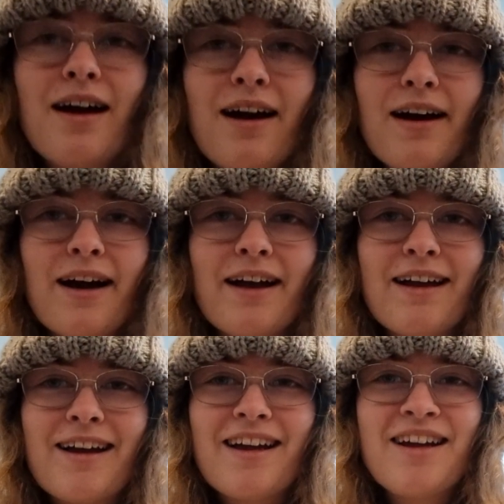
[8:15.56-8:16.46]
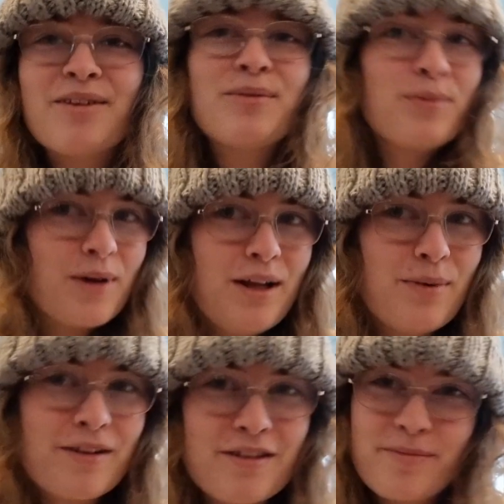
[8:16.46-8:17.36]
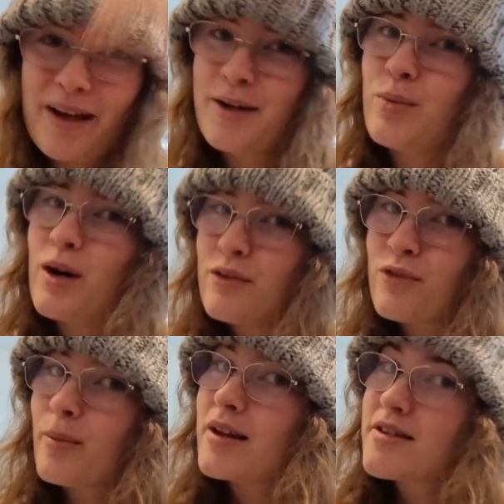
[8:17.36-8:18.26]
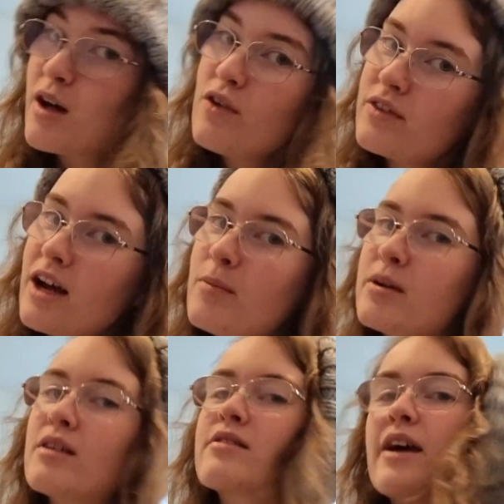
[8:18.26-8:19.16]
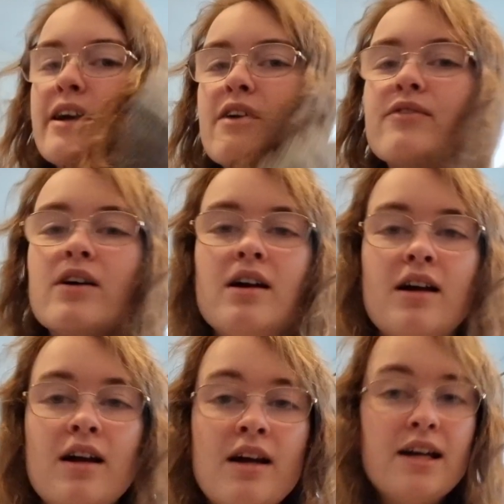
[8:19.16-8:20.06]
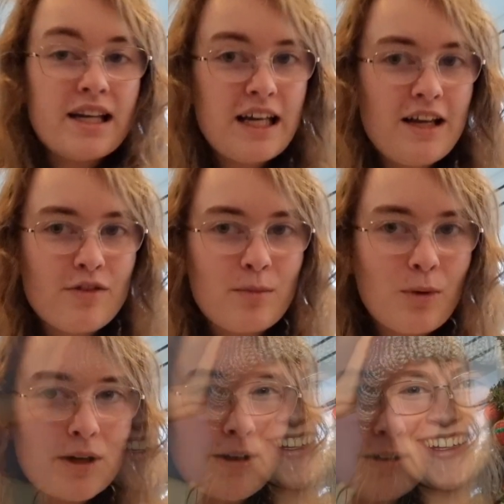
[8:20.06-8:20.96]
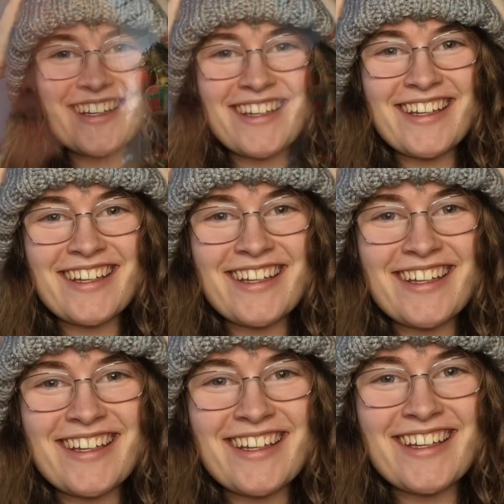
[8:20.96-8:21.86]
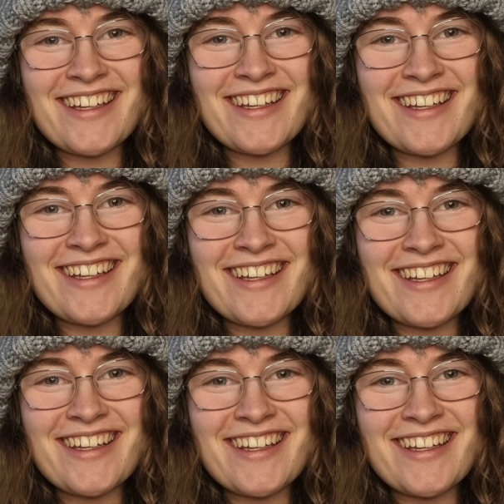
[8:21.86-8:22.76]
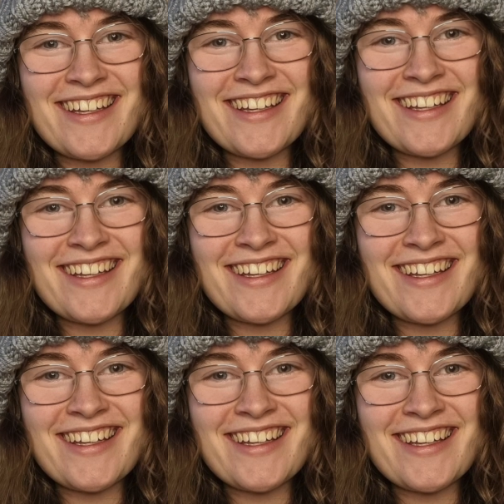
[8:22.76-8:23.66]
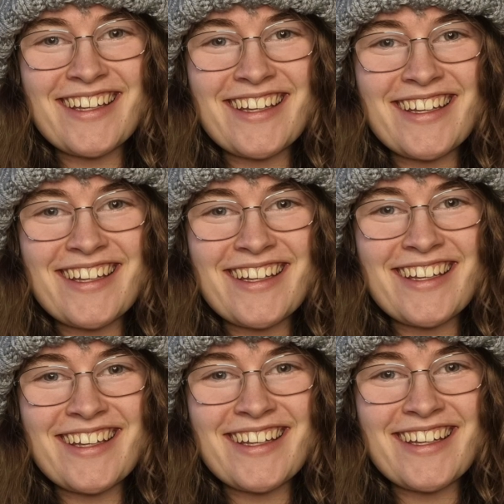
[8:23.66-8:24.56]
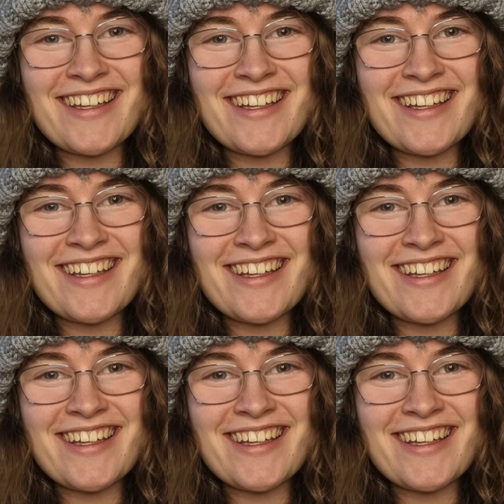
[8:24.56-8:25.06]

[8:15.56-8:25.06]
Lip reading: I really want to make one for myself now because I have even more yarn left over. This used up, let me